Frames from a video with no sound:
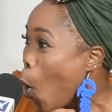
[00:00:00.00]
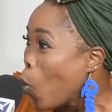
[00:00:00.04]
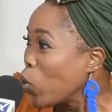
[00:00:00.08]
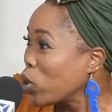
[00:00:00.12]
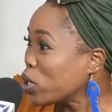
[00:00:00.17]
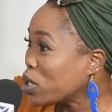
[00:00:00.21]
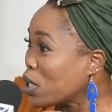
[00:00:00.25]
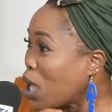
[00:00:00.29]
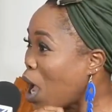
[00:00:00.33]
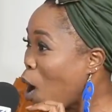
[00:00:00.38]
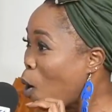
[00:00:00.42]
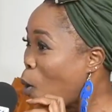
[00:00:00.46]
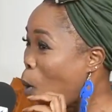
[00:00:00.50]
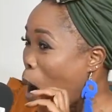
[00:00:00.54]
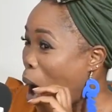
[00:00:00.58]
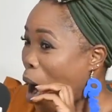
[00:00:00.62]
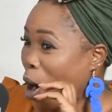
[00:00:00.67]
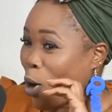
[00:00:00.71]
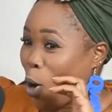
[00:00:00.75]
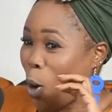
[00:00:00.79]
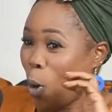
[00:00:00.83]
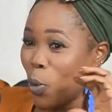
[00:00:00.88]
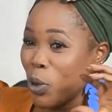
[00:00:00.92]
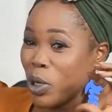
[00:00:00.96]
we start
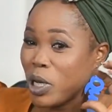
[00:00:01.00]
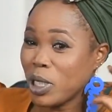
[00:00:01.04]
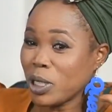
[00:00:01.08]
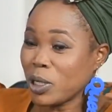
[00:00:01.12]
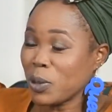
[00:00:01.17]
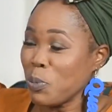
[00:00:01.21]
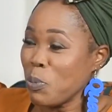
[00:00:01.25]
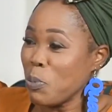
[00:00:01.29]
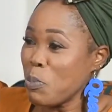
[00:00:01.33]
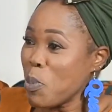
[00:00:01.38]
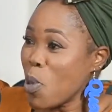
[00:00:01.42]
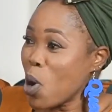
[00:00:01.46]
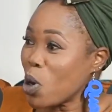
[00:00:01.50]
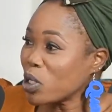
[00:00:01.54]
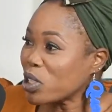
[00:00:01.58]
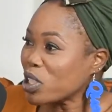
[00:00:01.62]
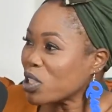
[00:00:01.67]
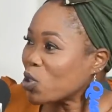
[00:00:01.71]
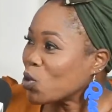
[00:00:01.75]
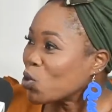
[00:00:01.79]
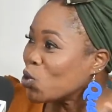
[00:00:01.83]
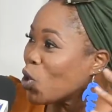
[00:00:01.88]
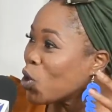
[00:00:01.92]
walking with this multitude.